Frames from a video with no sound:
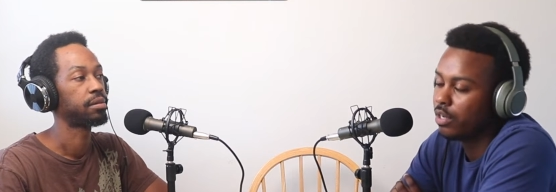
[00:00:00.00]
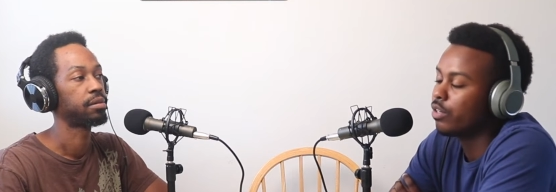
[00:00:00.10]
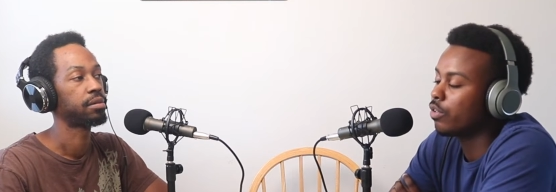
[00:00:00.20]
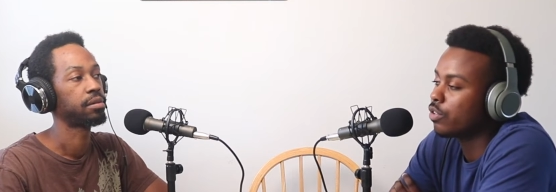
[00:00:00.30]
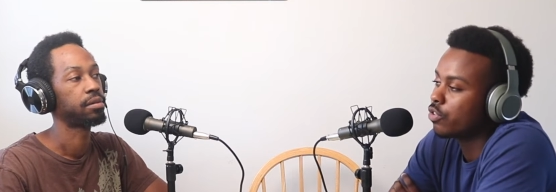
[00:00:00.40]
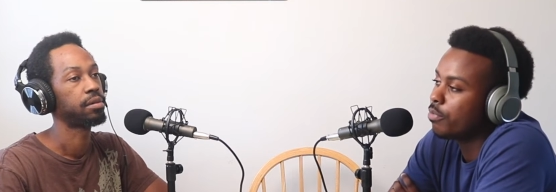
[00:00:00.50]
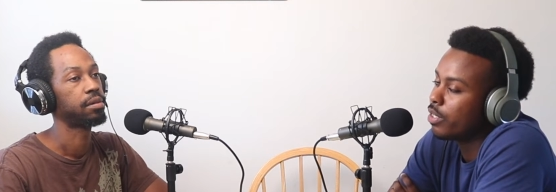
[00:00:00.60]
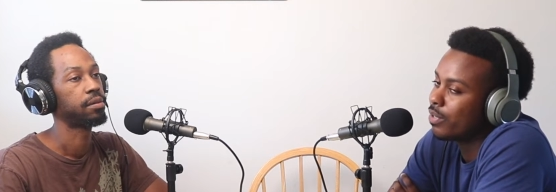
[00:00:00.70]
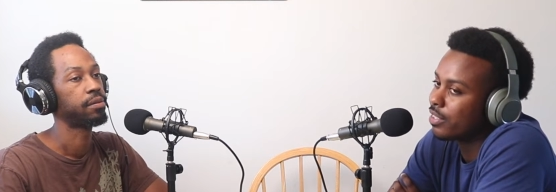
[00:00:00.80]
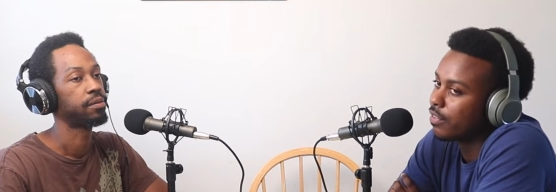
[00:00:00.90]
Speaker 1: You know, social
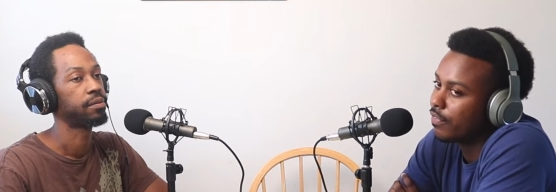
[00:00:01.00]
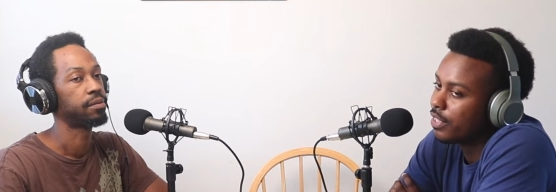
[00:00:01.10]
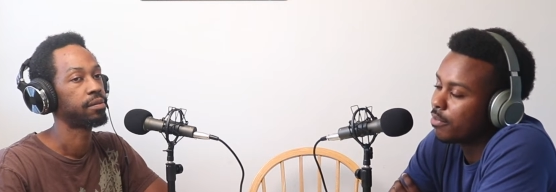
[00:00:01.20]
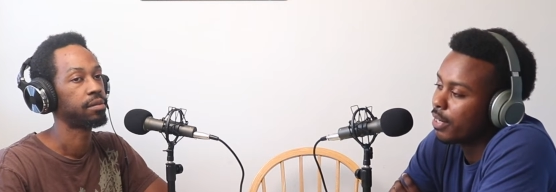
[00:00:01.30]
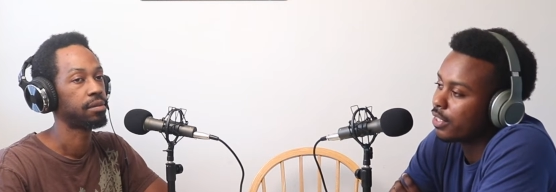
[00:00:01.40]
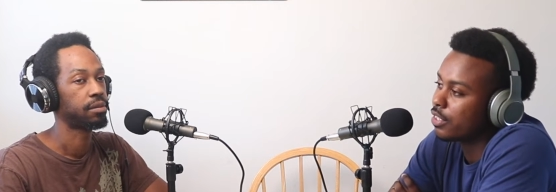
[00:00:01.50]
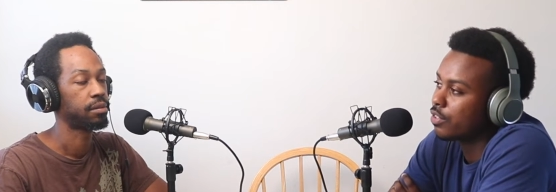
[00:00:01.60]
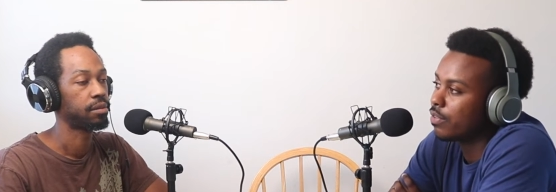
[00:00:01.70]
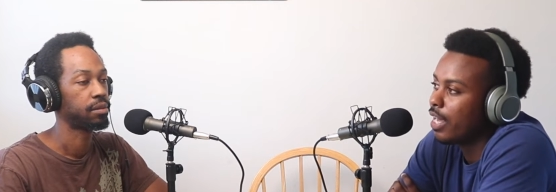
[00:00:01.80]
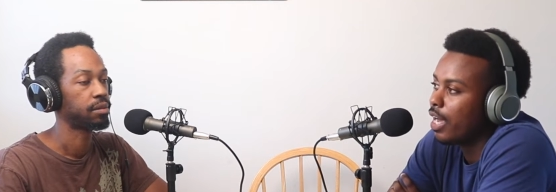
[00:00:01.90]
media wasn't invented back then.
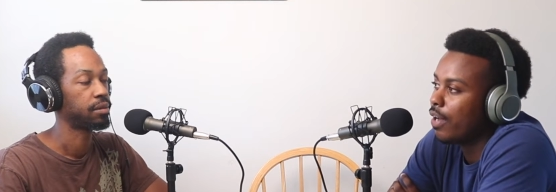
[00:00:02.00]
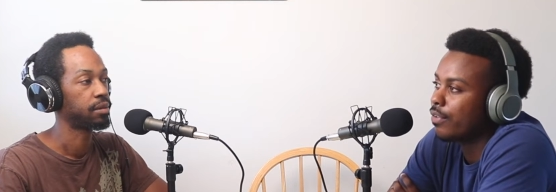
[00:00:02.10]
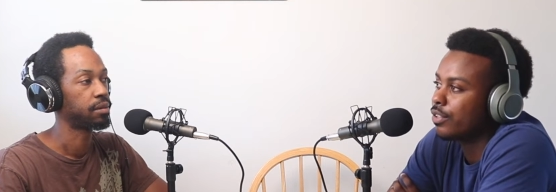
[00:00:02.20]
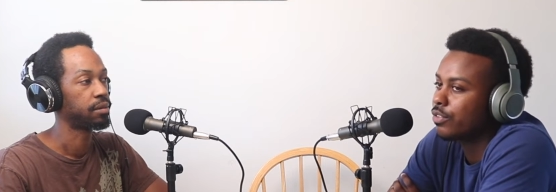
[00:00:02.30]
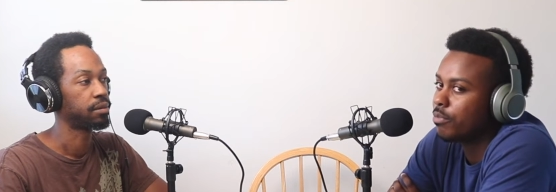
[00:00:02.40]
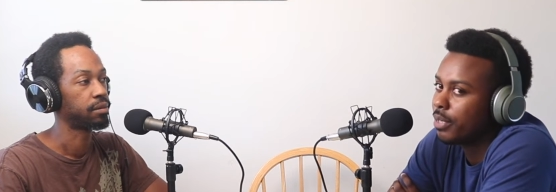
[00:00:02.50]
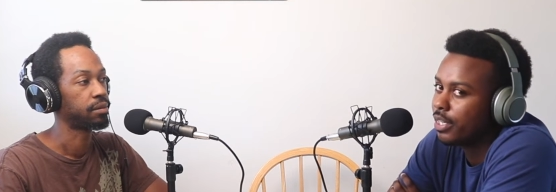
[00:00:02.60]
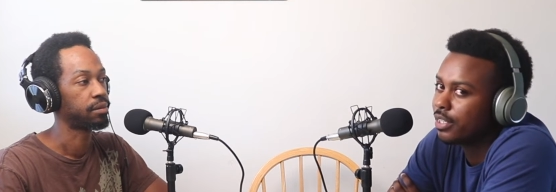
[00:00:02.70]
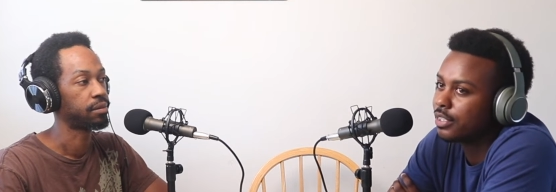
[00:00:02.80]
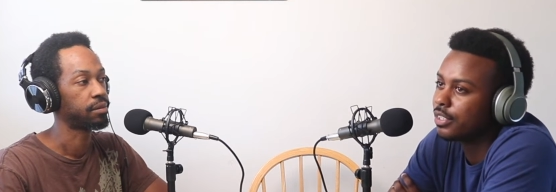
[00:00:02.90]
So now social
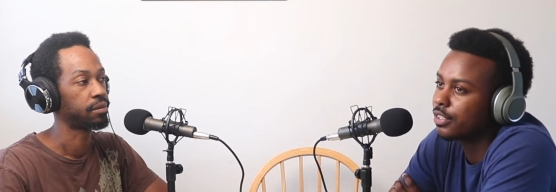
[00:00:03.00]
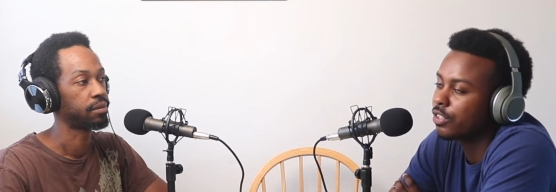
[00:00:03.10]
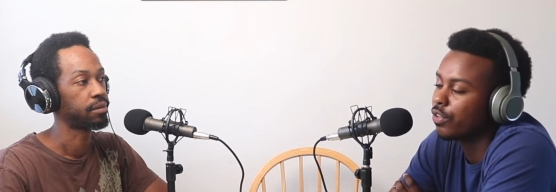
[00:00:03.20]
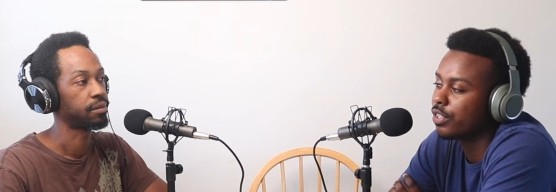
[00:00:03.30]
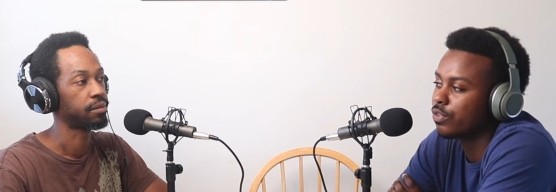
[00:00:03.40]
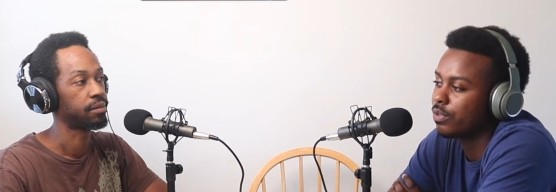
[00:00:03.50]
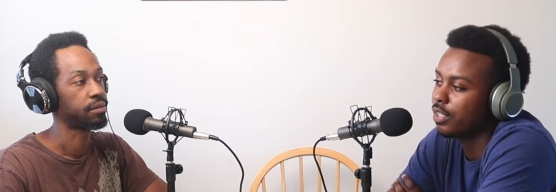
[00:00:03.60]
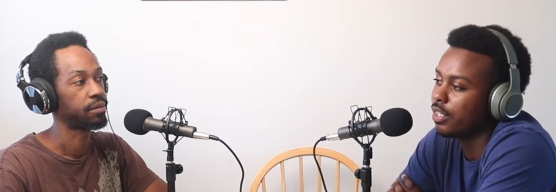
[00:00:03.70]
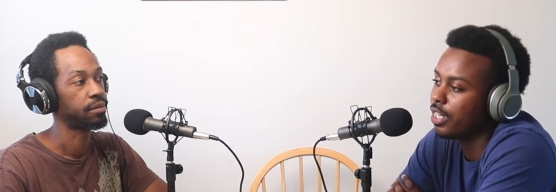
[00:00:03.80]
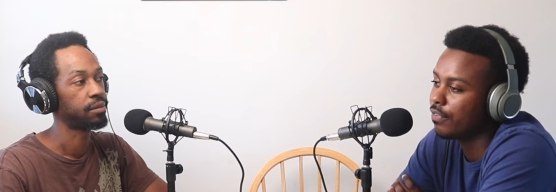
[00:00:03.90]
media just turned it to
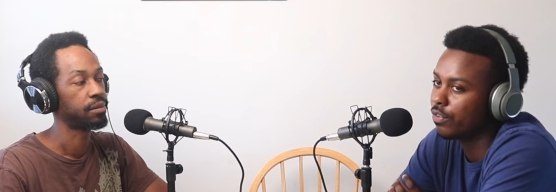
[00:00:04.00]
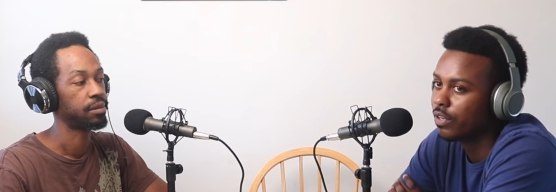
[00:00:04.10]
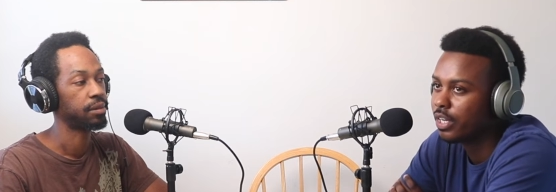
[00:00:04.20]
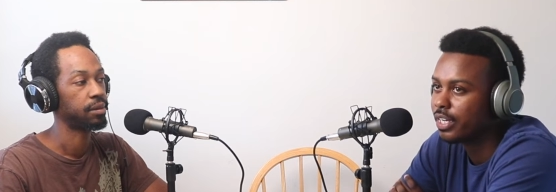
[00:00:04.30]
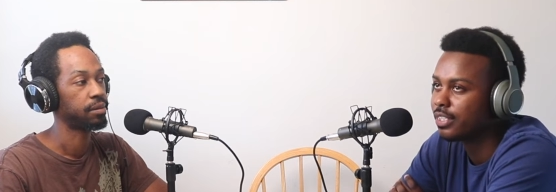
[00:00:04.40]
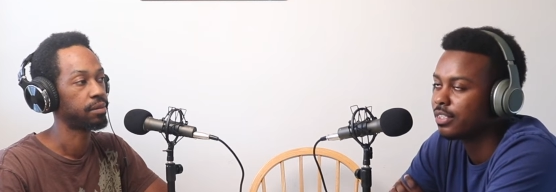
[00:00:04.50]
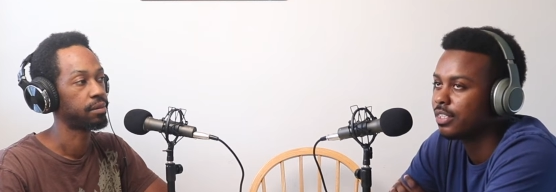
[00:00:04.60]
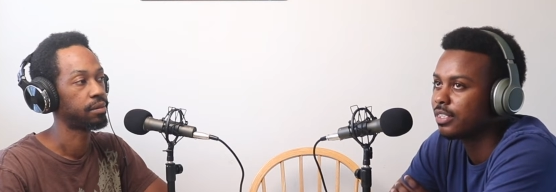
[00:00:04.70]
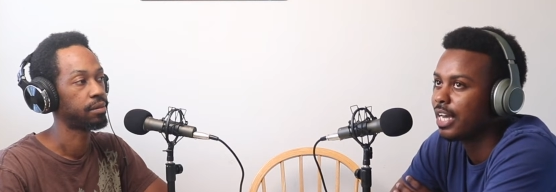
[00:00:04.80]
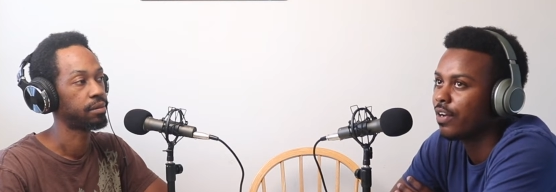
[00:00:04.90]
another level. It's
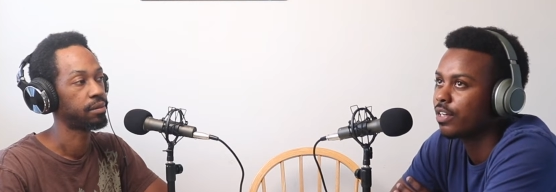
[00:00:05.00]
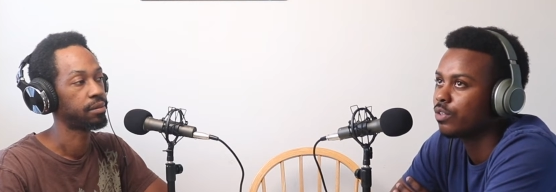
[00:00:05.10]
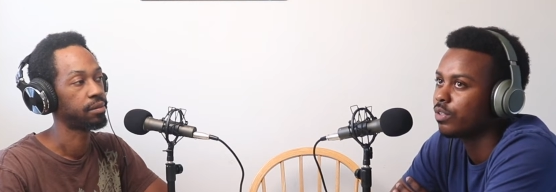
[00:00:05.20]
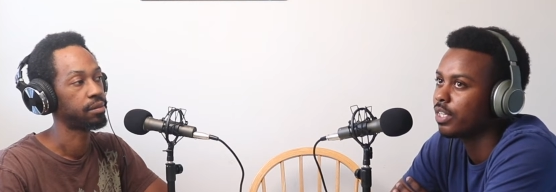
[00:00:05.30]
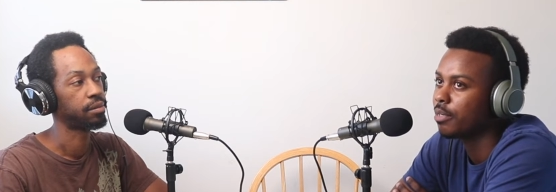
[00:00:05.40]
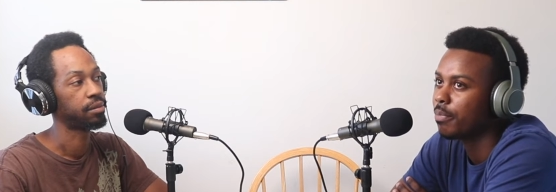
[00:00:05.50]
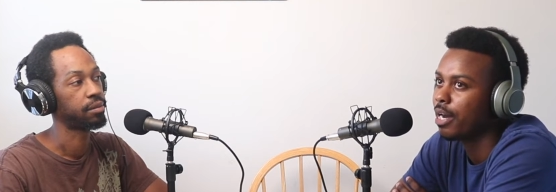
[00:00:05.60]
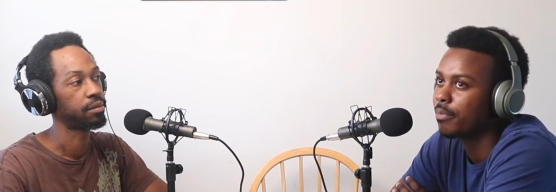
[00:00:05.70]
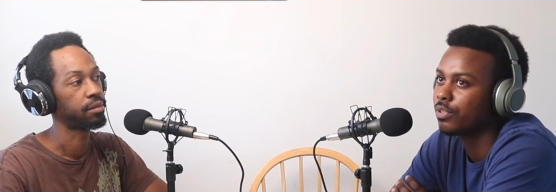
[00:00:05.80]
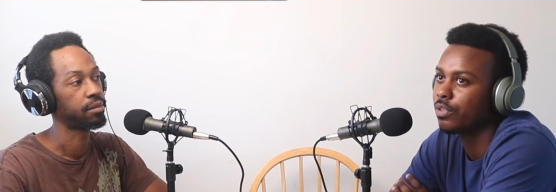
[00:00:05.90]
it's now including hip
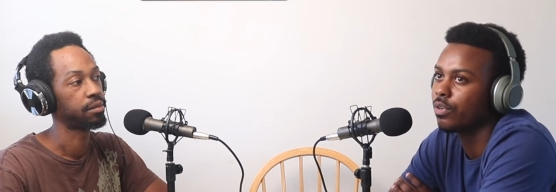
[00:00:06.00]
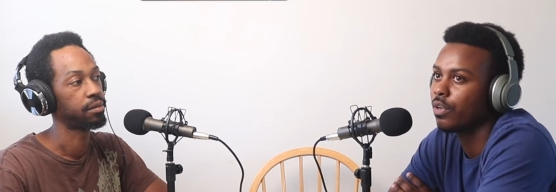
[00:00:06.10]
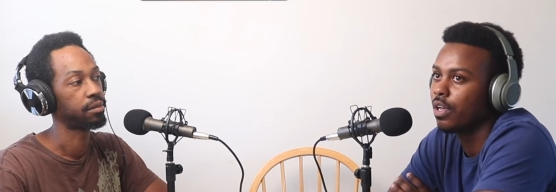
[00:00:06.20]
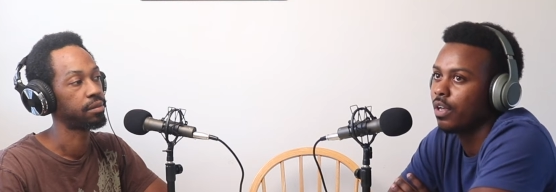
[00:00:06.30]
hop. So